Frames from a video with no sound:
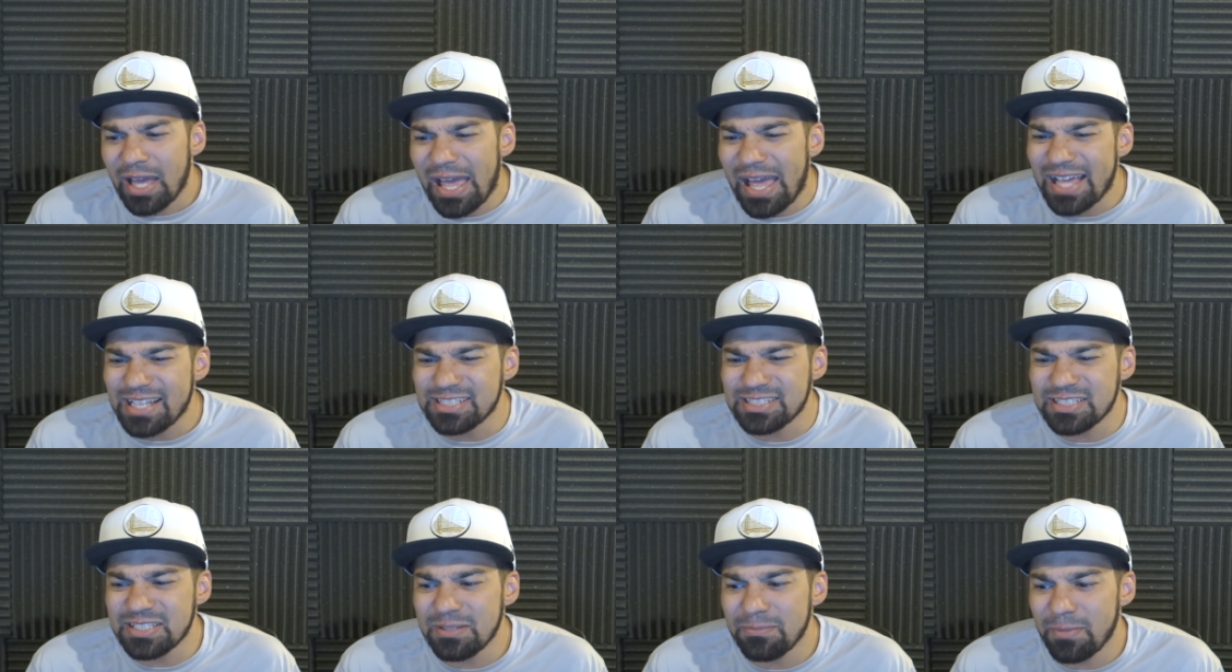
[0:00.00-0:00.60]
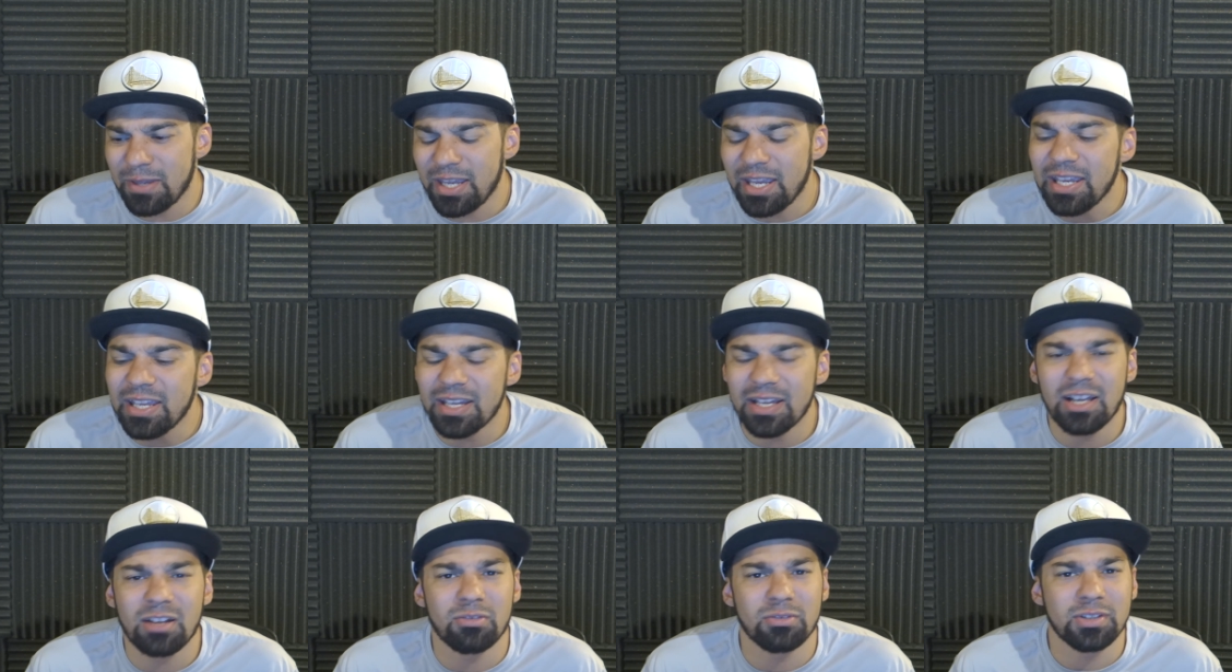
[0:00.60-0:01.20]

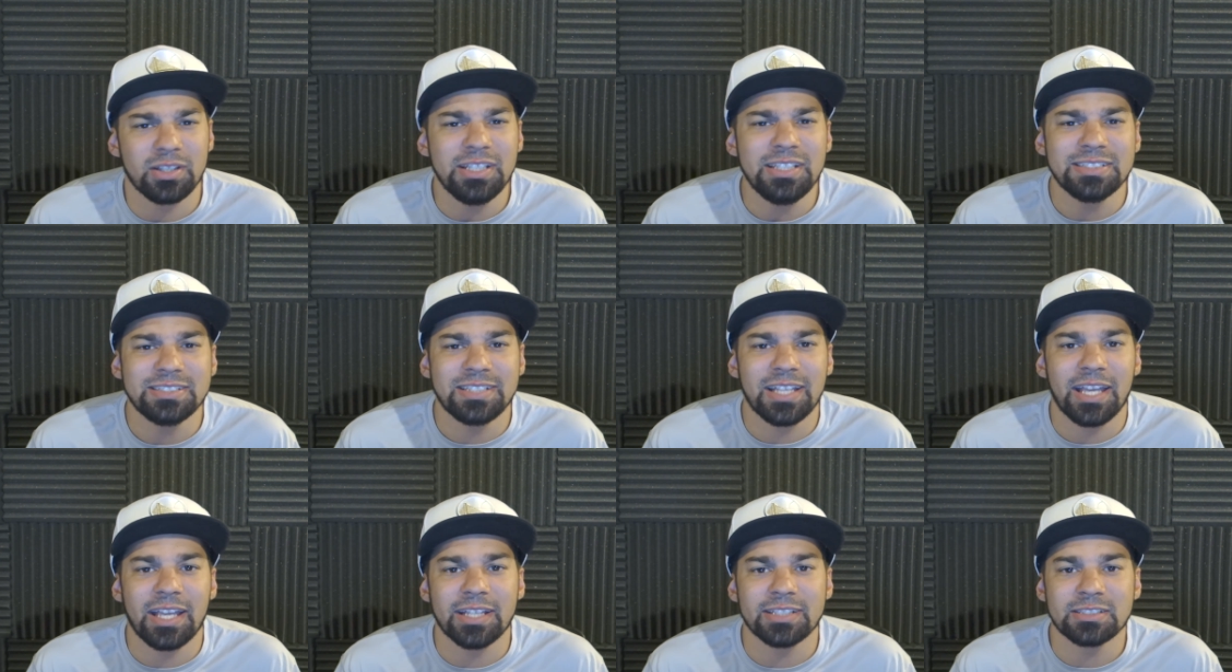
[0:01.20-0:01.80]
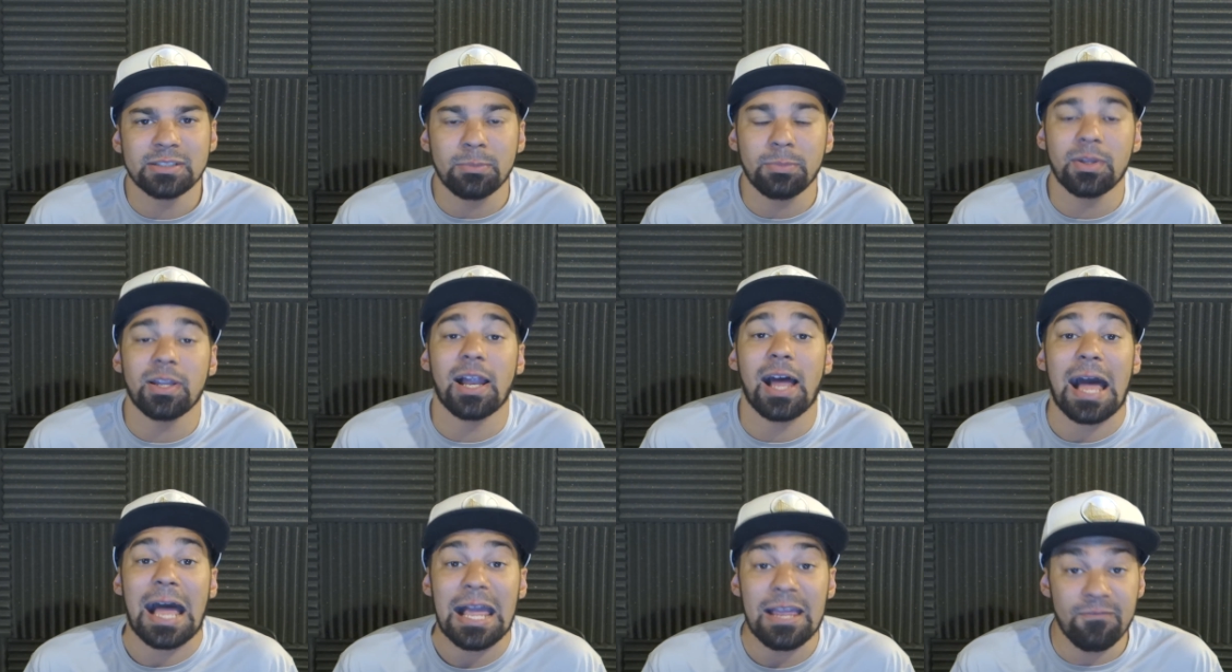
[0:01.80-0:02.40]
estimate a release date is something that
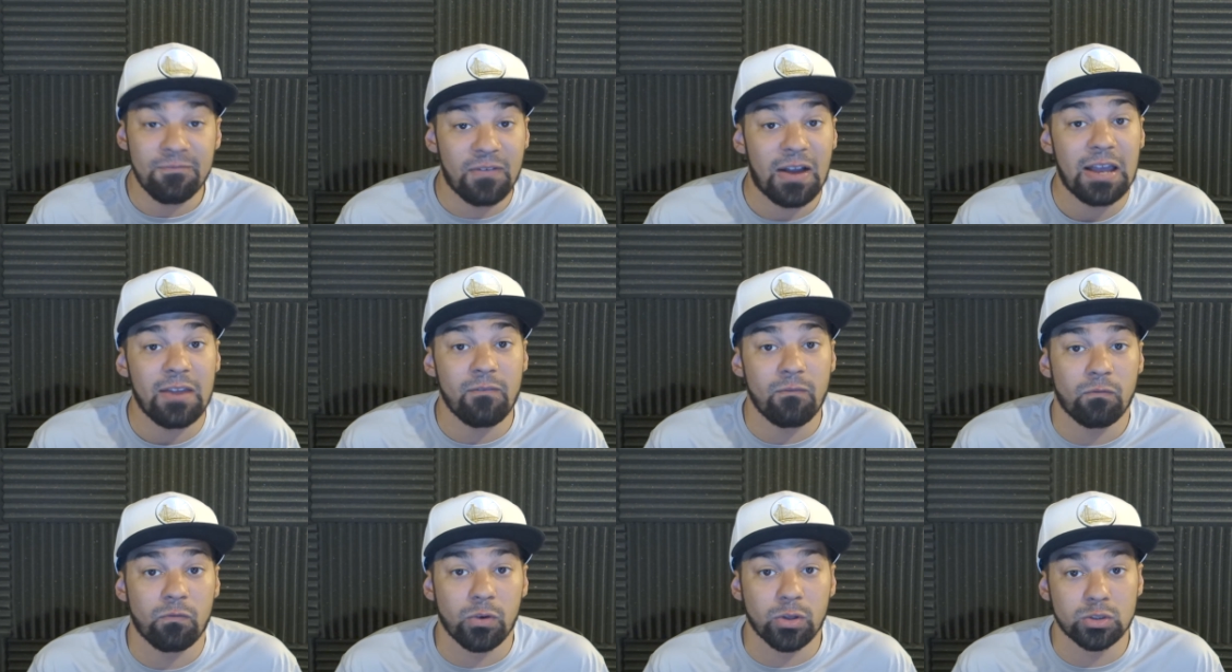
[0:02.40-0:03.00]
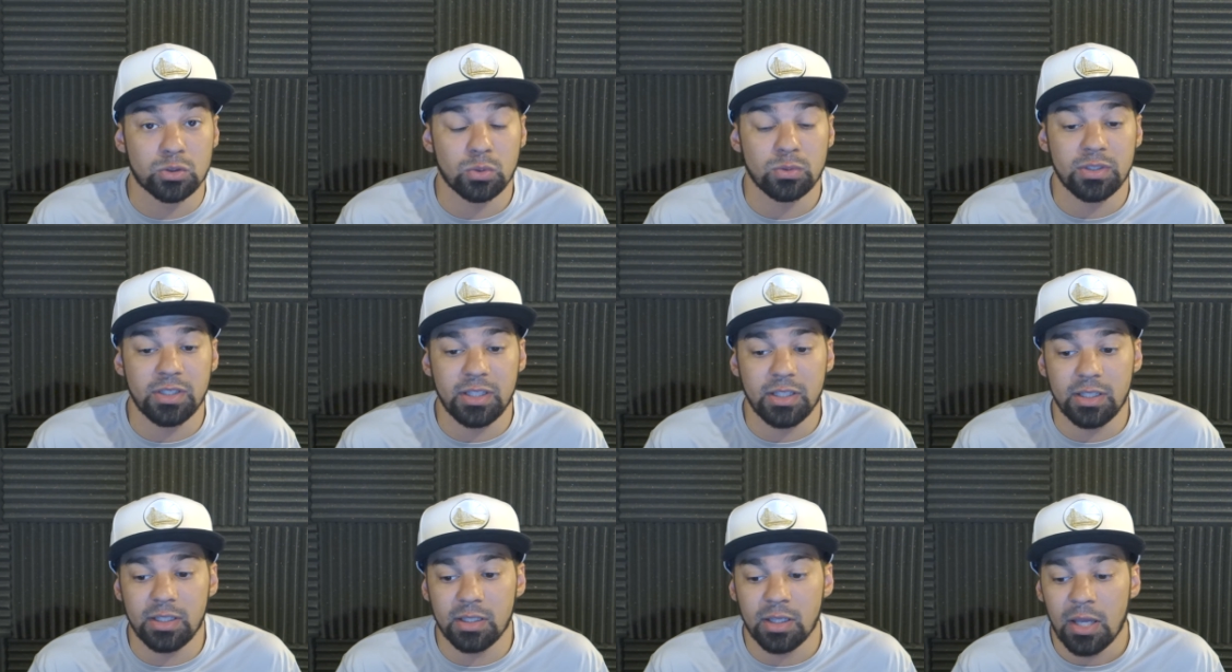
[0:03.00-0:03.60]
I find
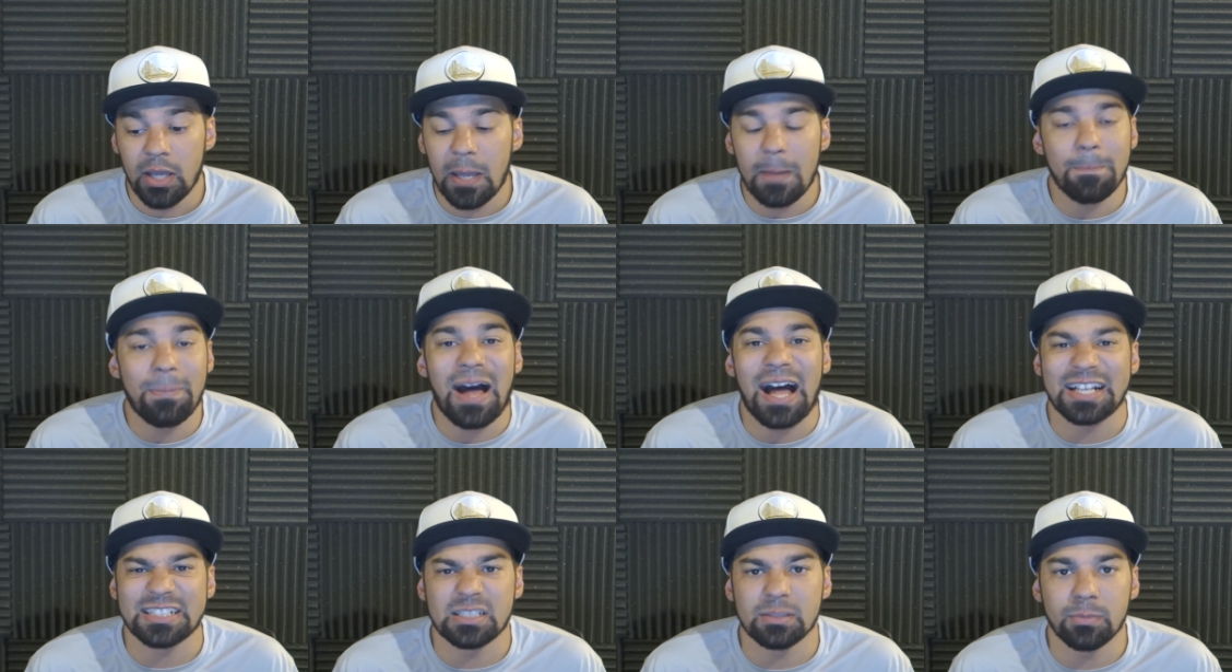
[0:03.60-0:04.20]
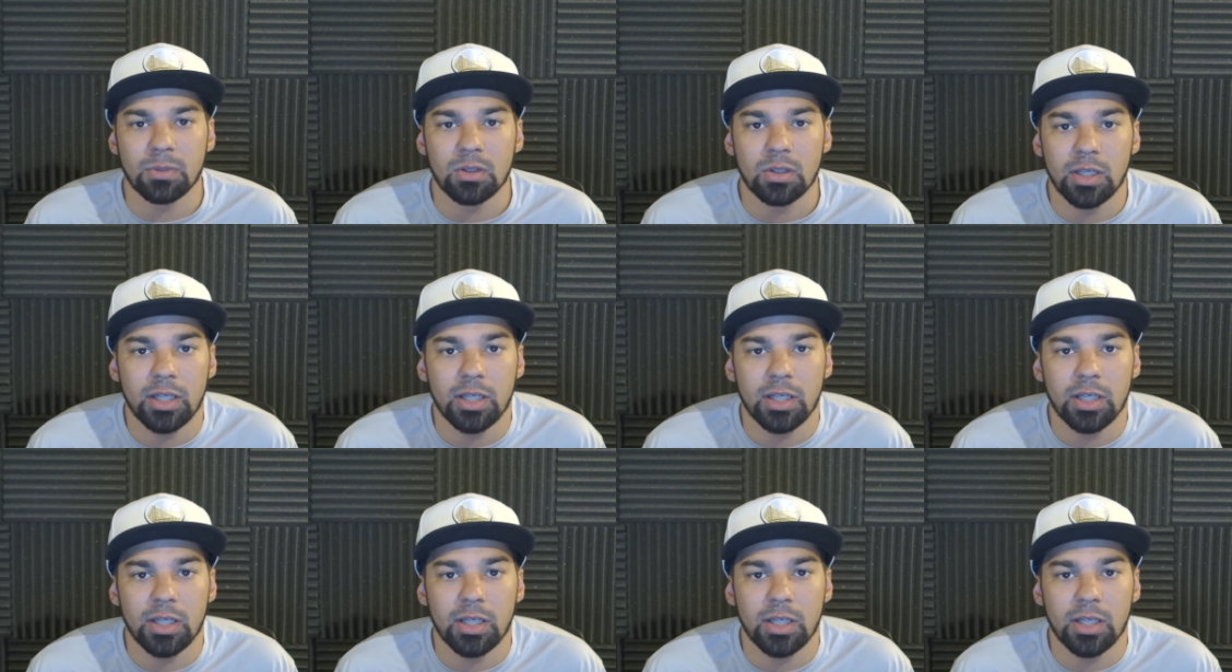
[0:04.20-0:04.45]
virtually impossible.